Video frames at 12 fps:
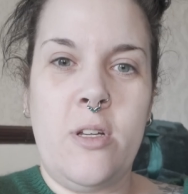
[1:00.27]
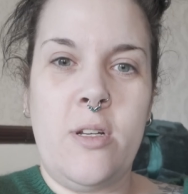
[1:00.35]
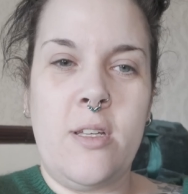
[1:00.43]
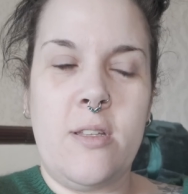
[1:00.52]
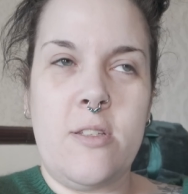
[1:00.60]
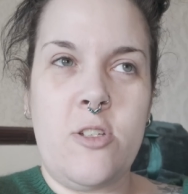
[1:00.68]

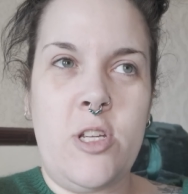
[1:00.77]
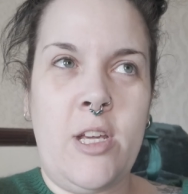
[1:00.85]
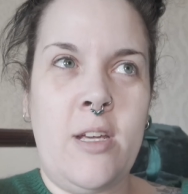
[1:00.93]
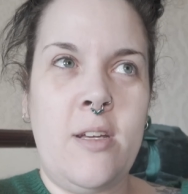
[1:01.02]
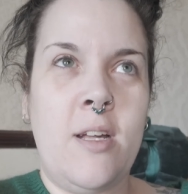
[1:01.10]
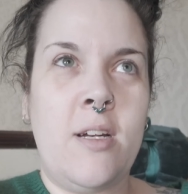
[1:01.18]
earlier this
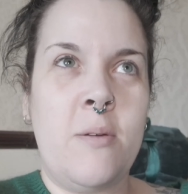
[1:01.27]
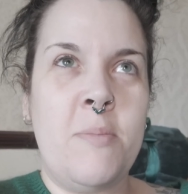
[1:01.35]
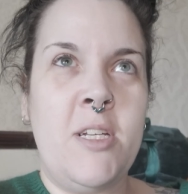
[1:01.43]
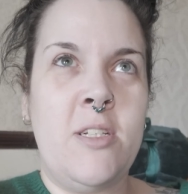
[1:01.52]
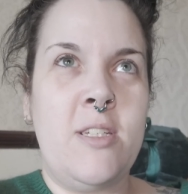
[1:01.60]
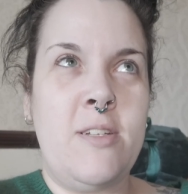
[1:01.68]
year and I'm
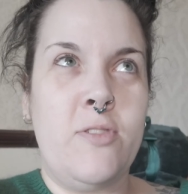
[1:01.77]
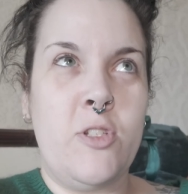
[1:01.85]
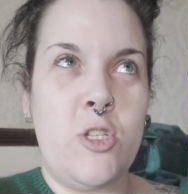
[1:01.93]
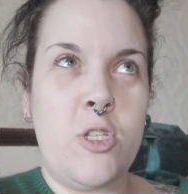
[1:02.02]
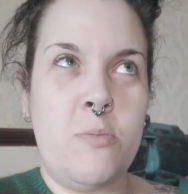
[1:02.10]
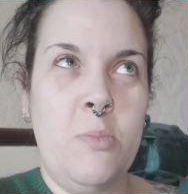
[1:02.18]
in an
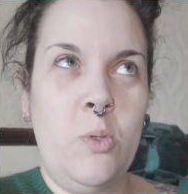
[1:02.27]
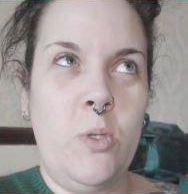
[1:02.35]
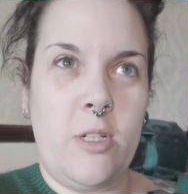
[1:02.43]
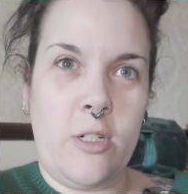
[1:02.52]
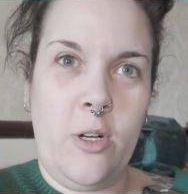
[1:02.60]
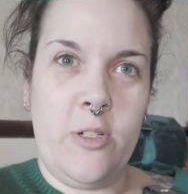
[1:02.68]
even
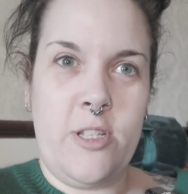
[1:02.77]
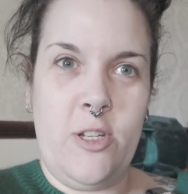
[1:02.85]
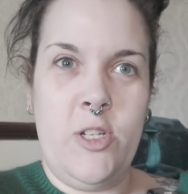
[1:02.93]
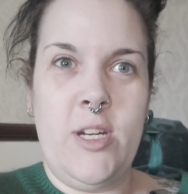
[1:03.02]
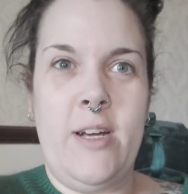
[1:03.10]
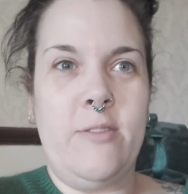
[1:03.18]
smaller
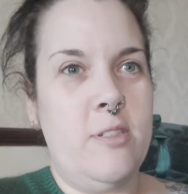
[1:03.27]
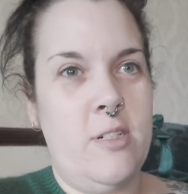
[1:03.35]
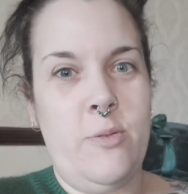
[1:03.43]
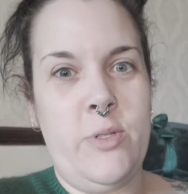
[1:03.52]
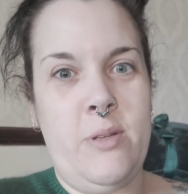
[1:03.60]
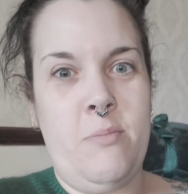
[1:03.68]
cottage now than
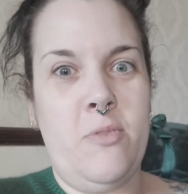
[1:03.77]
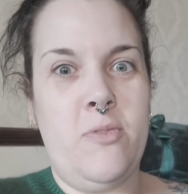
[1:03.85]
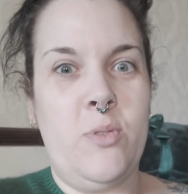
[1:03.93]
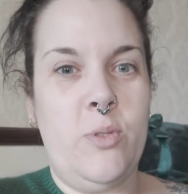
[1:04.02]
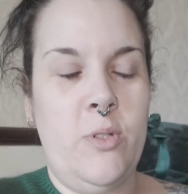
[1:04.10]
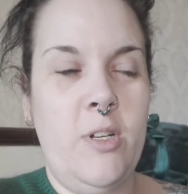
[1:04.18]
I was in
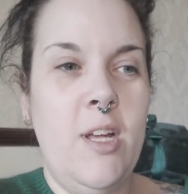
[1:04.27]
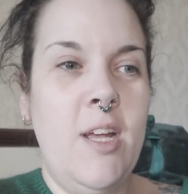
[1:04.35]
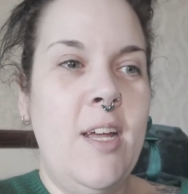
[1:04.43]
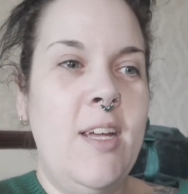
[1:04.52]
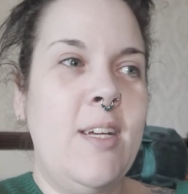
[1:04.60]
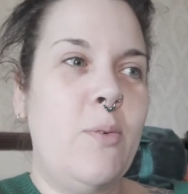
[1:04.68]
before,
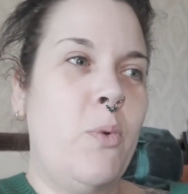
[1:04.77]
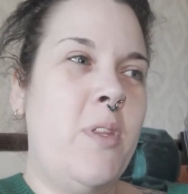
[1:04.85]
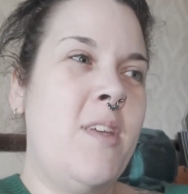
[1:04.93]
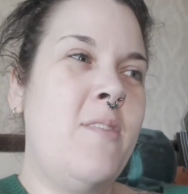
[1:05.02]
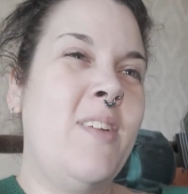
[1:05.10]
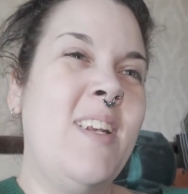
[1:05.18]

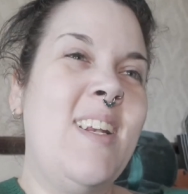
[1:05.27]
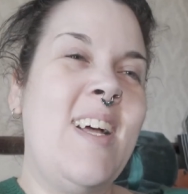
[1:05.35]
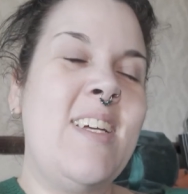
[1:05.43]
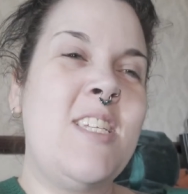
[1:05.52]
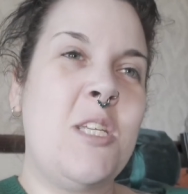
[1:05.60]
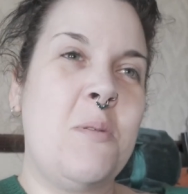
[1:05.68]
with even
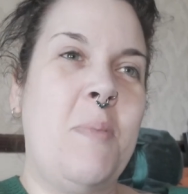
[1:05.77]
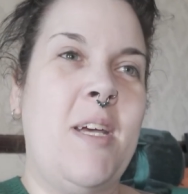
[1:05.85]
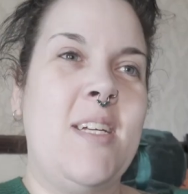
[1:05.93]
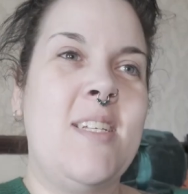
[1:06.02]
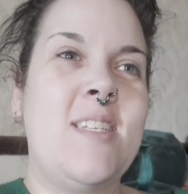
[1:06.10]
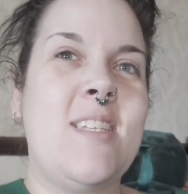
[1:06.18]
less
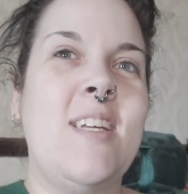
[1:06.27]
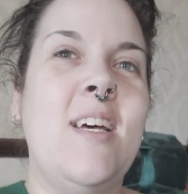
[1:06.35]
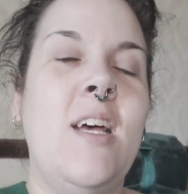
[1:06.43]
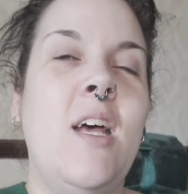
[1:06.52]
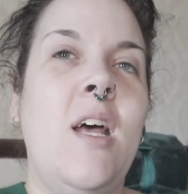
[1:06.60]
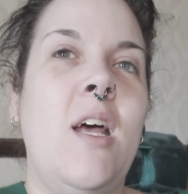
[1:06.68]
space.
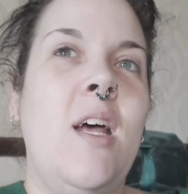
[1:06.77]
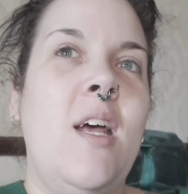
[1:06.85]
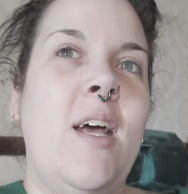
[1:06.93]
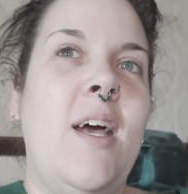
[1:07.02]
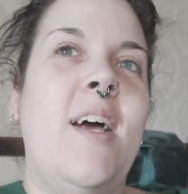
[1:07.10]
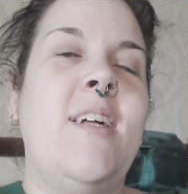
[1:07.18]

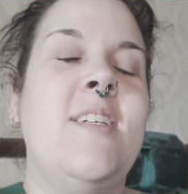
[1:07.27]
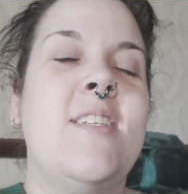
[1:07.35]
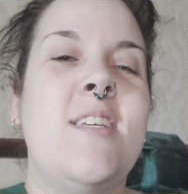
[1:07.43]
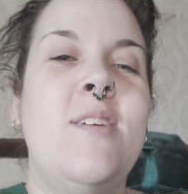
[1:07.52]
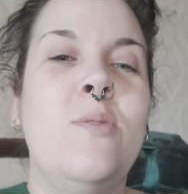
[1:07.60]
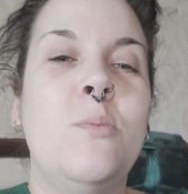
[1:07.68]
And
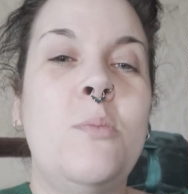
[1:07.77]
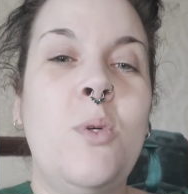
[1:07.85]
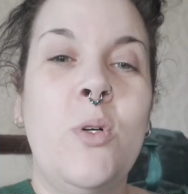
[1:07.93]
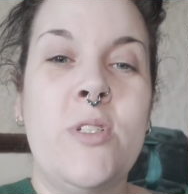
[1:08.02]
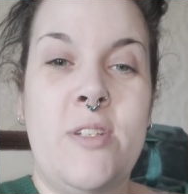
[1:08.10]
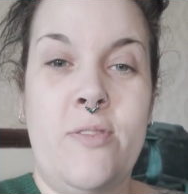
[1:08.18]
it's even
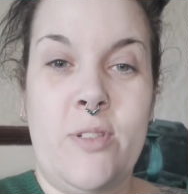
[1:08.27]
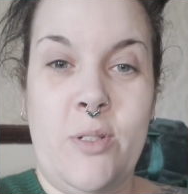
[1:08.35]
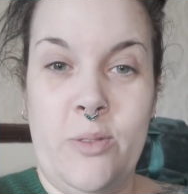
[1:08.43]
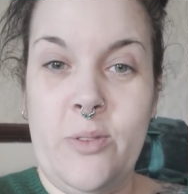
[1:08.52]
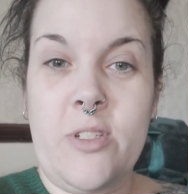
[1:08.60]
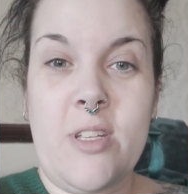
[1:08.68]
more
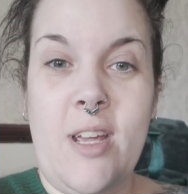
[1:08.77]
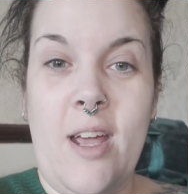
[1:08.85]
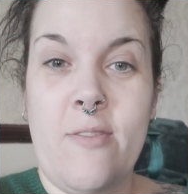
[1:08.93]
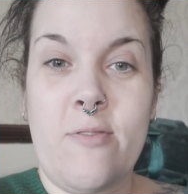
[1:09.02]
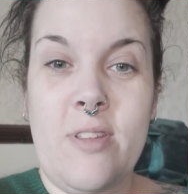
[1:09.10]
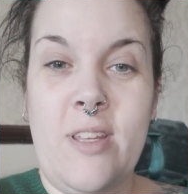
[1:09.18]
difficult to
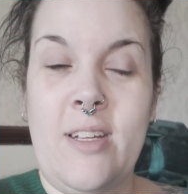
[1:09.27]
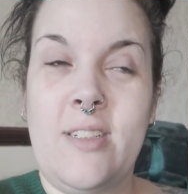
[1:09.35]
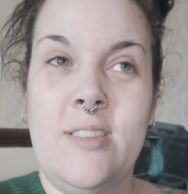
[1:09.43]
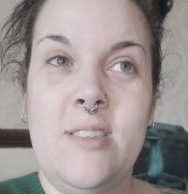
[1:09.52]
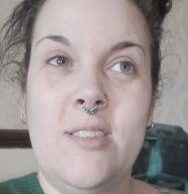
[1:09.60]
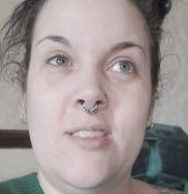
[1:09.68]
get
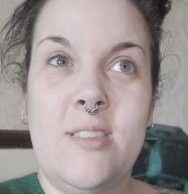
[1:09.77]
everything